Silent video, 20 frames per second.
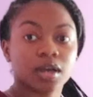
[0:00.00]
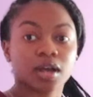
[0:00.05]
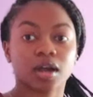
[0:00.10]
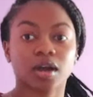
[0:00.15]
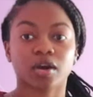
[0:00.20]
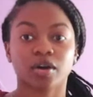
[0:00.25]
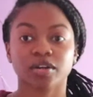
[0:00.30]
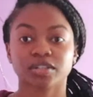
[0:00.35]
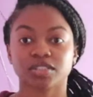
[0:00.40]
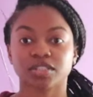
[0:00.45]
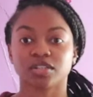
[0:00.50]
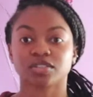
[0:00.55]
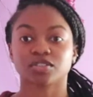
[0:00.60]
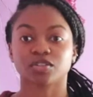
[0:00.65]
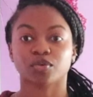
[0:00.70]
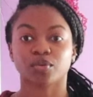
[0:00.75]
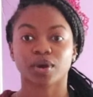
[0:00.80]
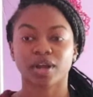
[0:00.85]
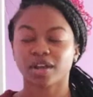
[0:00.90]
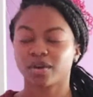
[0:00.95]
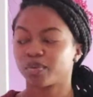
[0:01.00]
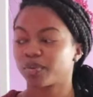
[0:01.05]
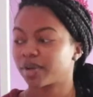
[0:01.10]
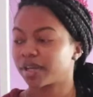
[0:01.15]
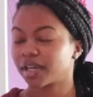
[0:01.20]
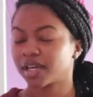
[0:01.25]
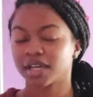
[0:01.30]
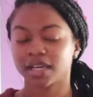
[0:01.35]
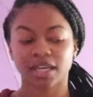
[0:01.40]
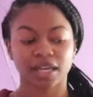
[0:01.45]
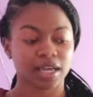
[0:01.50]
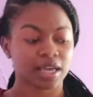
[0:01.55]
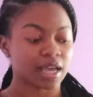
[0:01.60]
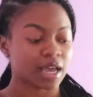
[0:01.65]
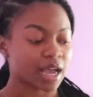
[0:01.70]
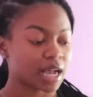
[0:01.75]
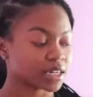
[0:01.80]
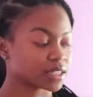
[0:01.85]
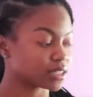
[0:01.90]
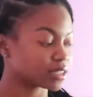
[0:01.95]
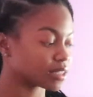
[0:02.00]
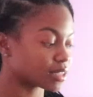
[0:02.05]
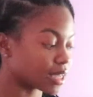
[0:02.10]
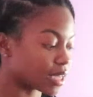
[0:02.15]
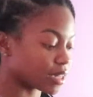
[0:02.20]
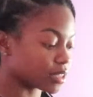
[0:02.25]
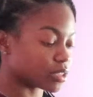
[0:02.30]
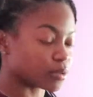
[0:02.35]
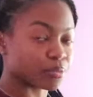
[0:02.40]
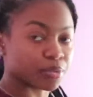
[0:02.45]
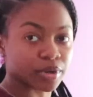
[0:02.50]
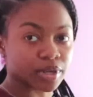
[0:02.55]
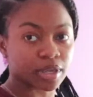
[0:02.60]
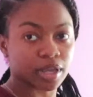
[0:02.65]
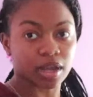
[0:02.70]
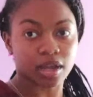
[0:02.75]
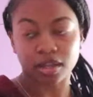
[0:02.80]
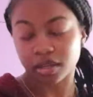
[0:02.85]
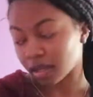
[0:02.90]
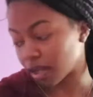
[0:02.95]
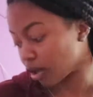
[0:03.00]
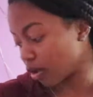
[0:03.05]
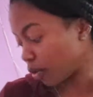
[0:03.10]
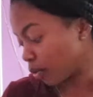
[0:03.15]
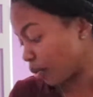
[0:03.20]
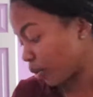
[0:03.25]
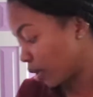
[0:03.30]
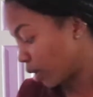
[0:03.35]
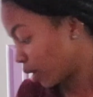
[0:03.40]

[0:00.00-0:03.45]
All right, y'all. So right quick, I decided to bring y'all along